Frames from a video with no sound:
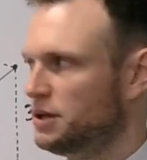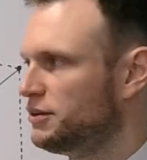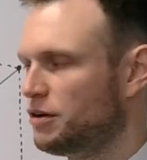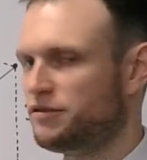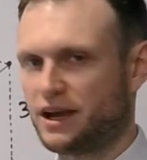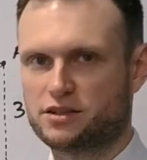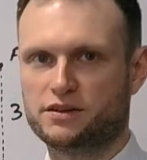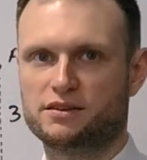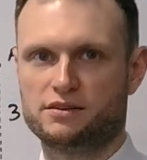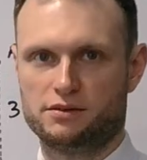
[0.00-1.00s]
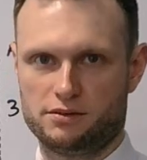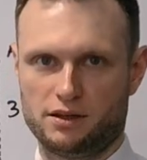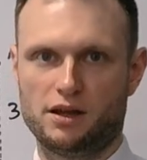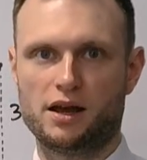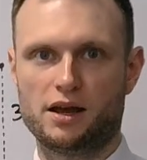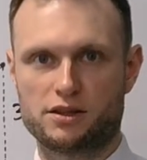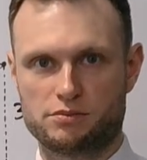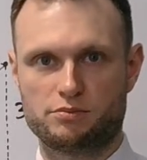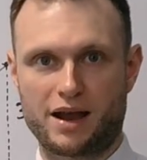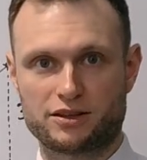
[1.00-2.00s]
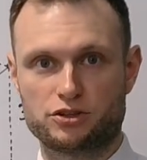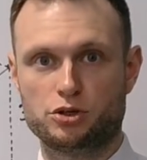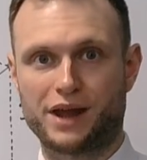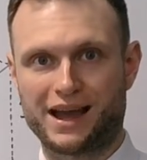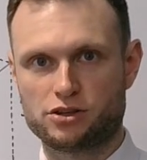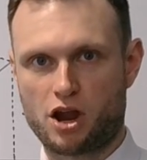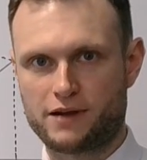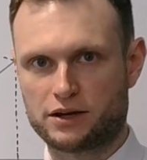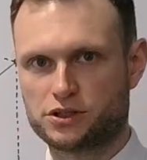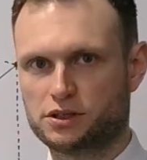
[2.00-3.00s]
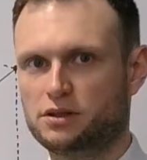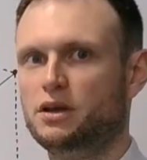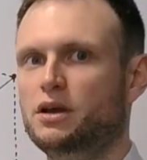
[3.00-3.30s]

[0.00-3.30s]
So vector is magnitude and direction,